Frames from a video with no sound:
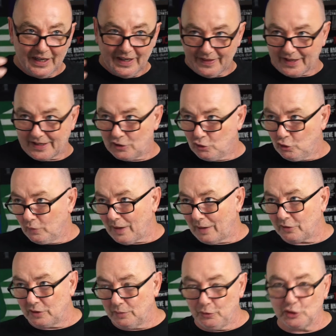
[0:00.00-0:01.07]
then you'd go around
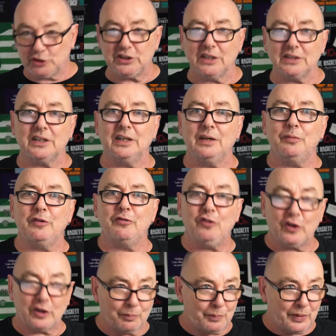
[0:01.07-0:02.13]
to the bush shelter and it'd be
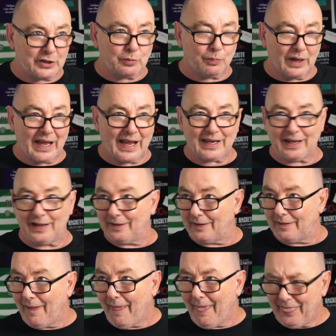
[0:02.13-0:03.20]
fucking pitch black and
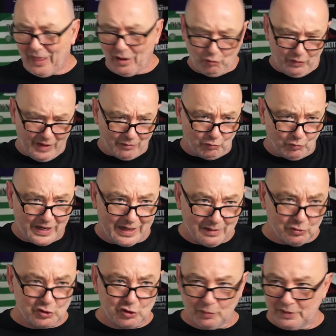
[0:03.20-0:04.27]
that rain
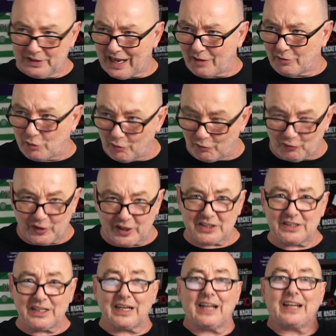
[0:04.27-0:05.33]
was coming down, you were
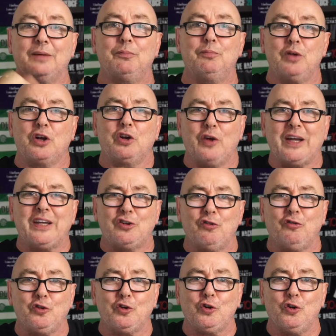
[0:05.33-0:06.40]
freezing, you had a green
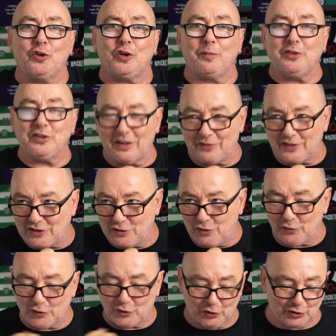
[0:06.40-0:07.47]
duffel coat on. We used to have these
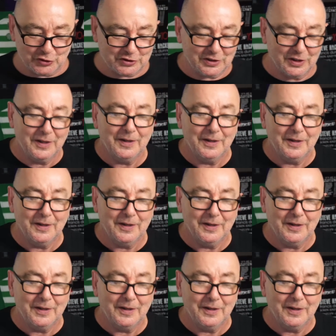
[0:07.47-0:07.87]
duffel coats